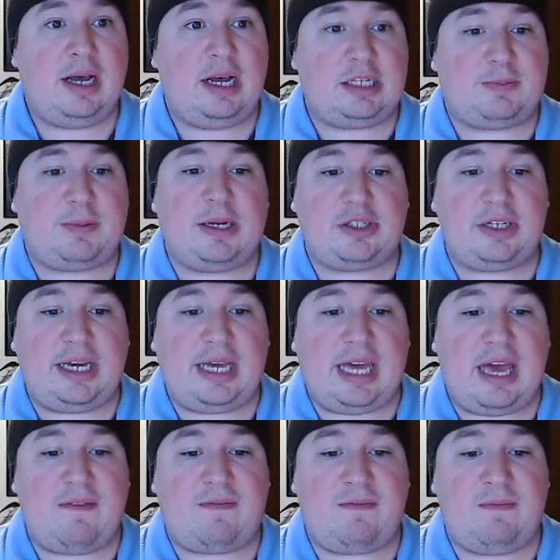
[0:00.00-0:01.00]
especially
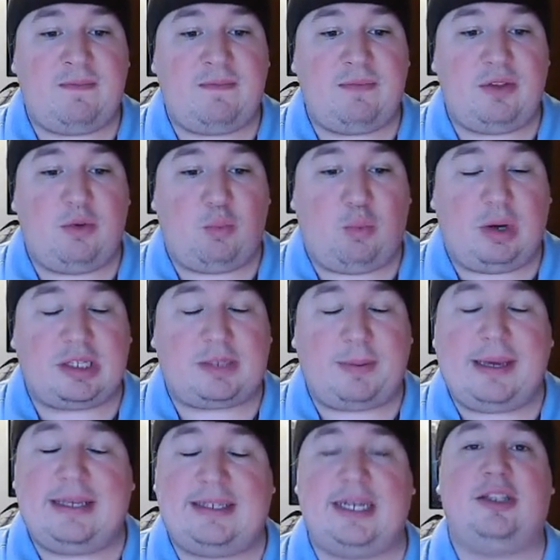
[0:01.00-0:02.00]
if what's
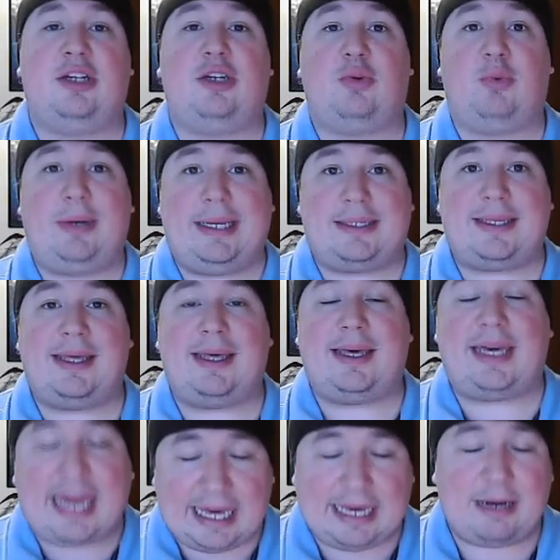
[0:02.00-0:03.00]
being said in the tweets
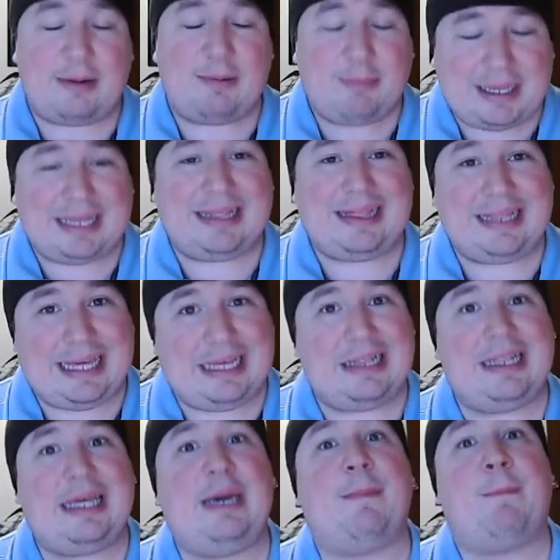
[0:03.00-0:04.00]
can't be
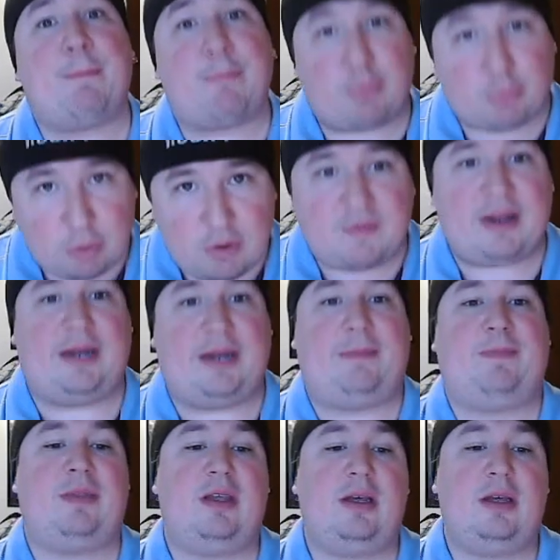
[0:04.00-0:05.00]
legally proven.
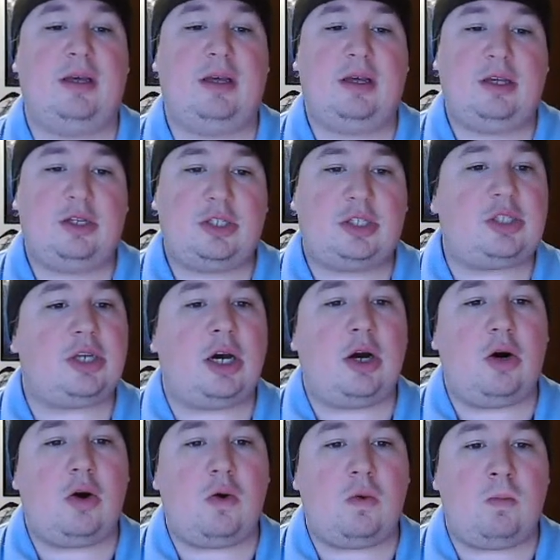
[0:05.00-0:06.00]

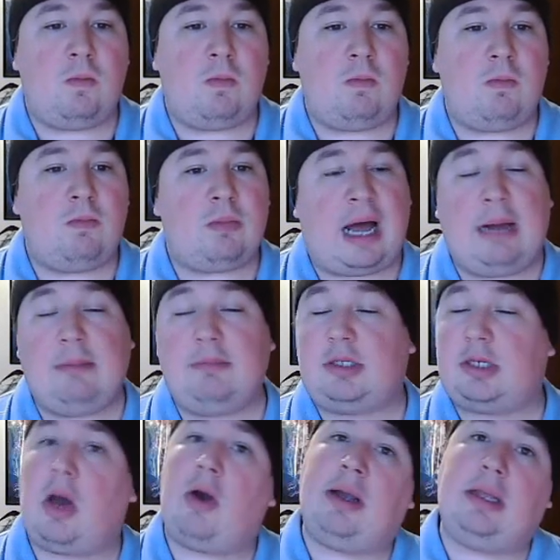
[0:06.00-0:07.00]
So, I'm
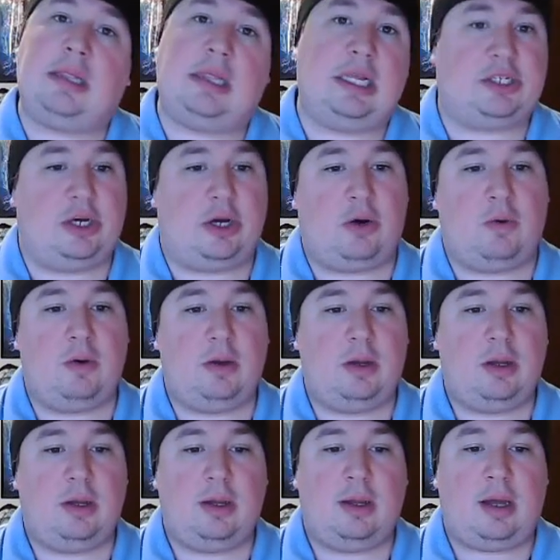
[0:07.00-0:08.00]
sorry, Lizzo.
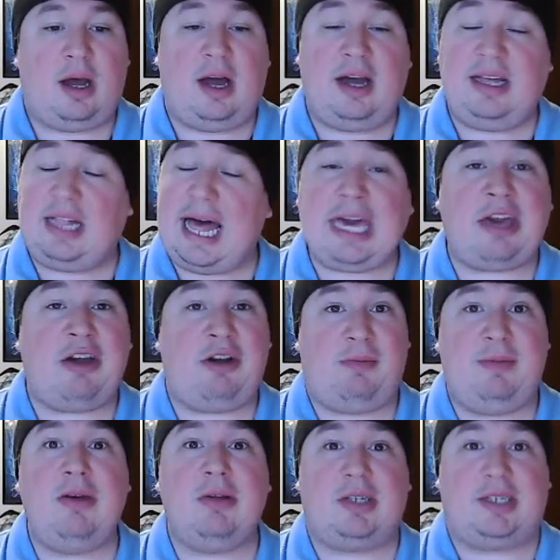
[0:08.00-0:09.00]
I like your
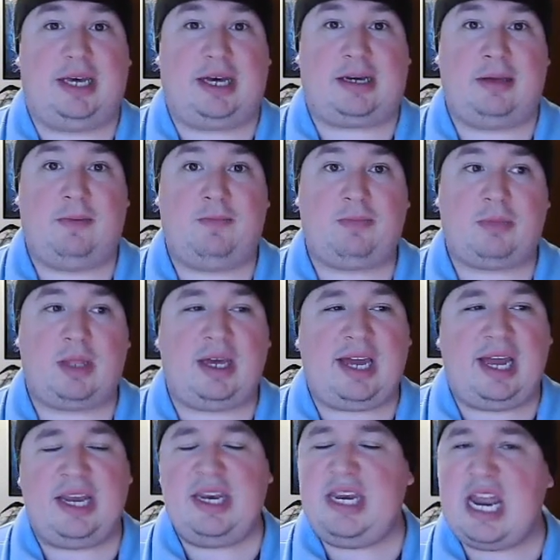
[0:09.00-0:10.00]
music.
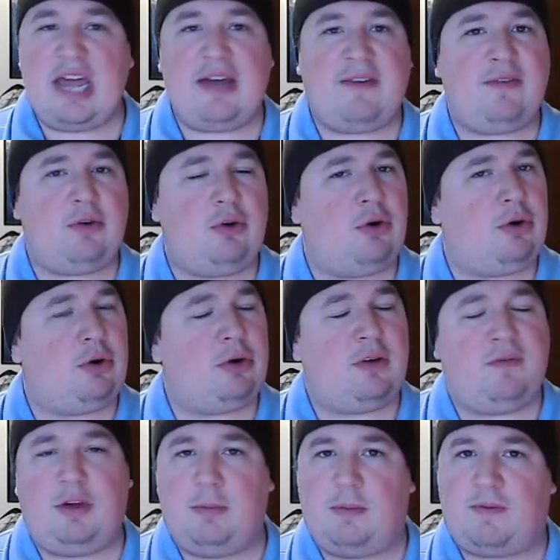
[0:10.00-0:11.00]
Again, never heard
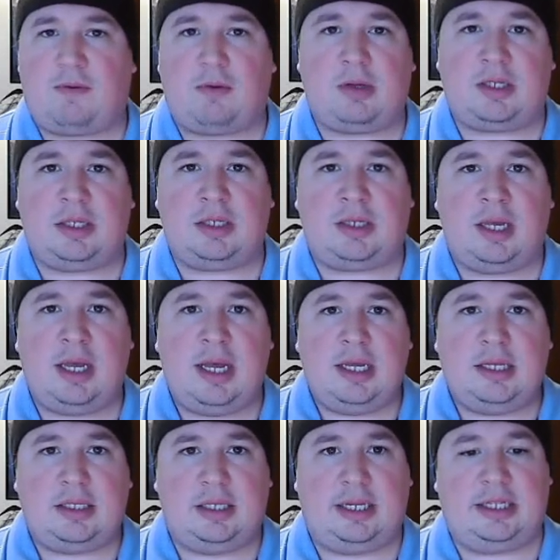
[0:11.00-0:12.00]
of you before this
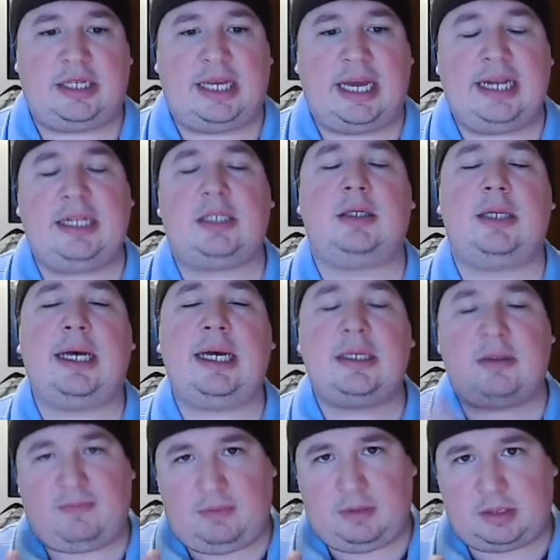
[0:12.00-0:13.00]
incident. And it
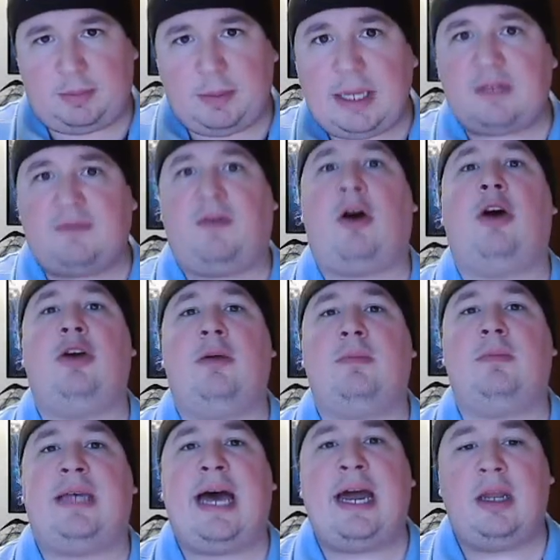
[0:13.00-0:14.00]
says, speaks
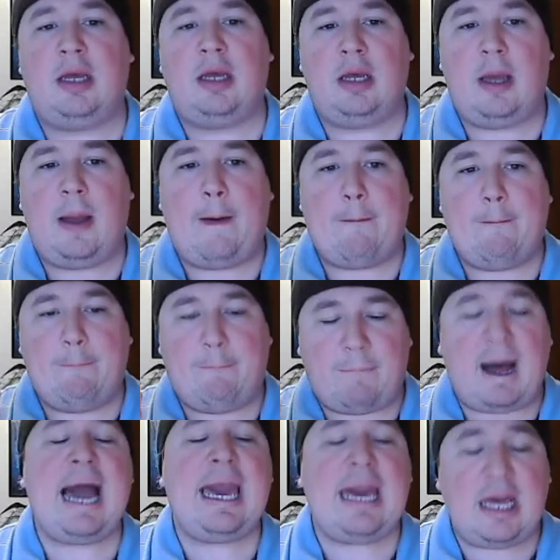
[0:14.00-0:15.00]
volumes that
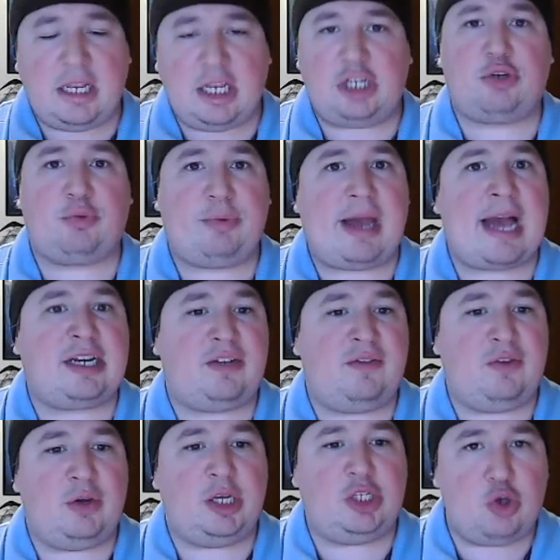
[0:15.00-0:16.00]
my initial reaction
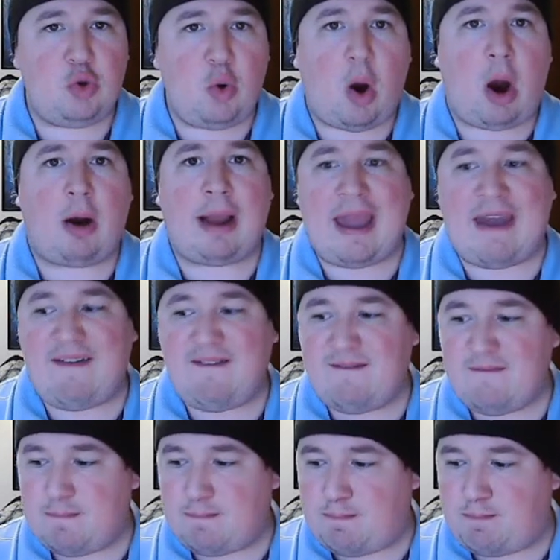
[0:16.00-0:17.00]
to you is you are a
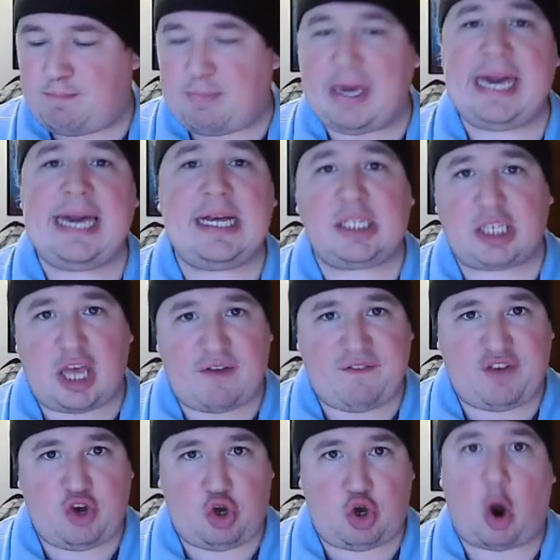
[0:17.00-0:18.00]
piece
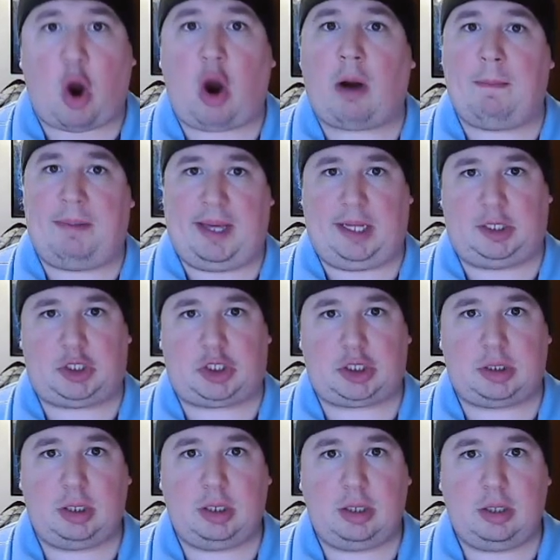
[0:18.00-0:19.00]
of
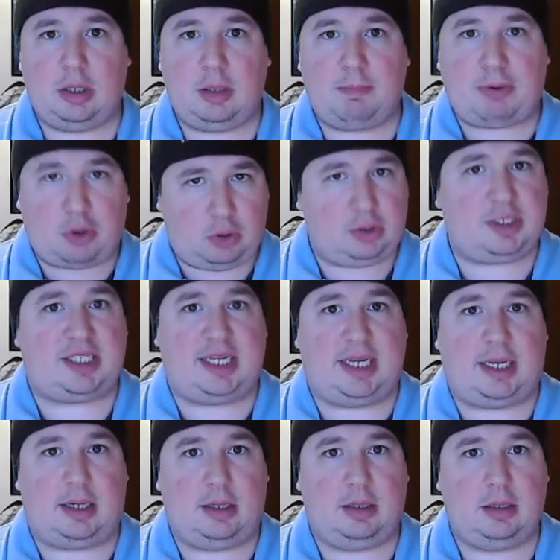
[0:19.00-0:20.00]
garbage
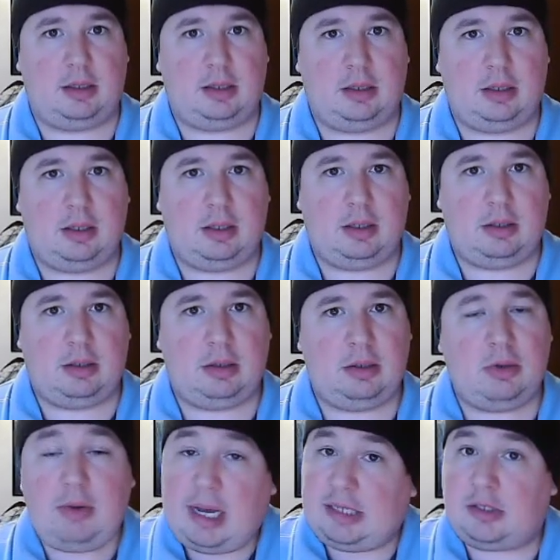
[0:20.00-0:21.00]
person
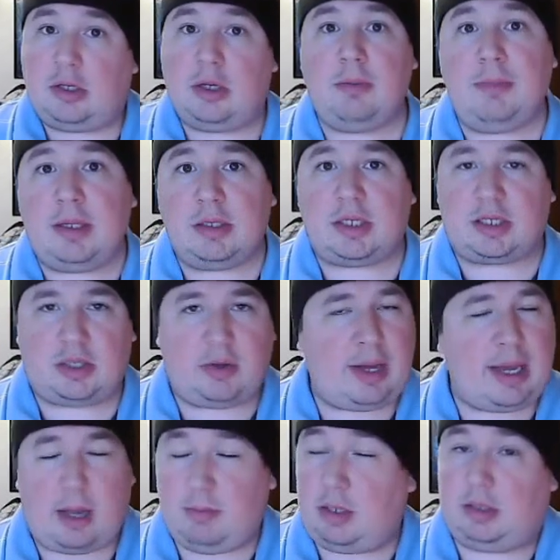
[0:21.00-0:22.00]
who has good music. So,
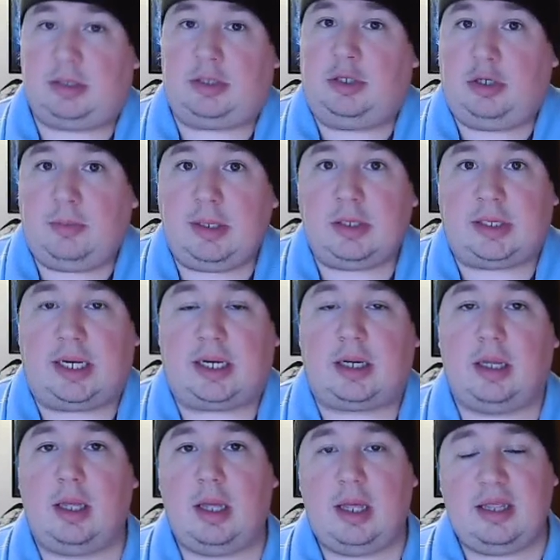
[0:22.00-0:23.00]
hey, I'm going to listen to your music.
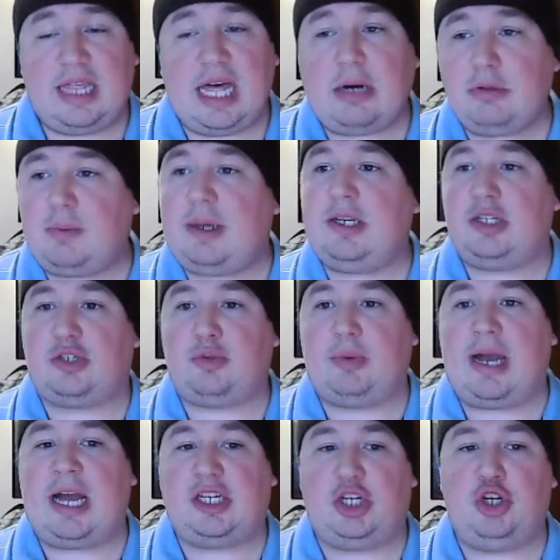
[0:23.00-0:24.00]
That was my initial
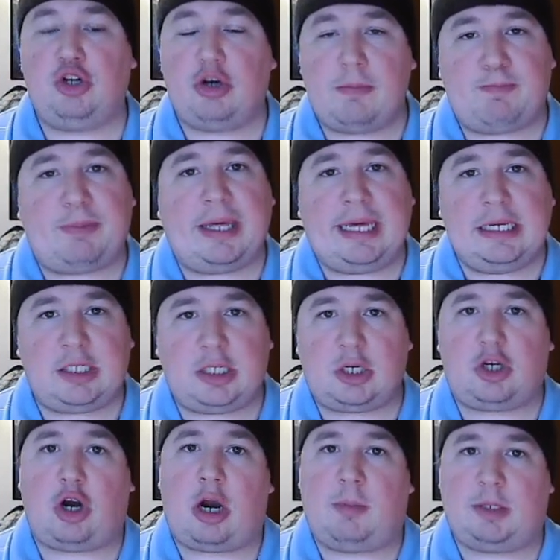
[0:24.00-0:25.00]
reaction. You're a piece
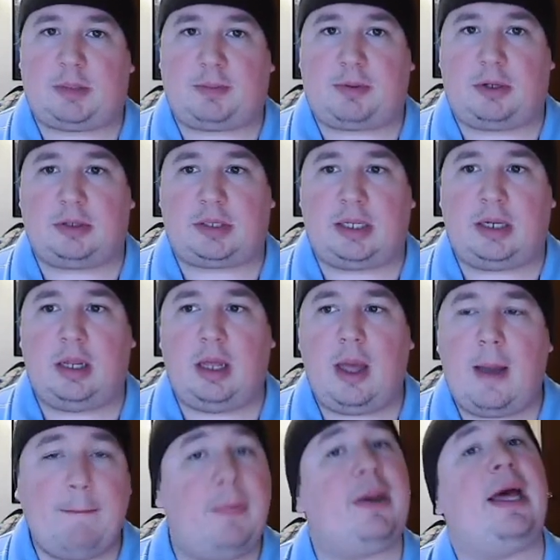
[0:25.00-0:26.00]
of garbage person,
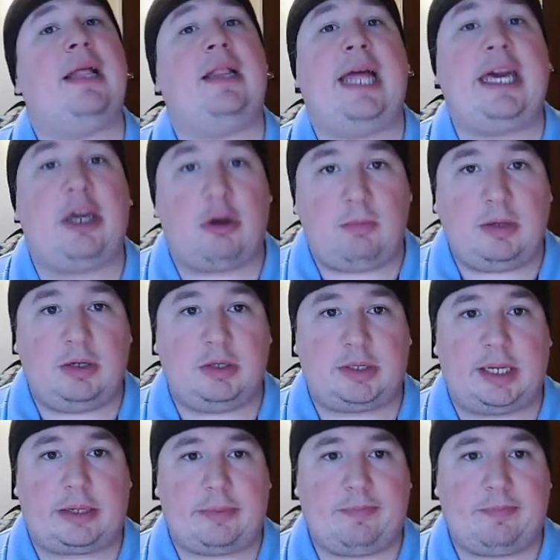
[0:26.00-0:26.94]
but I like your music.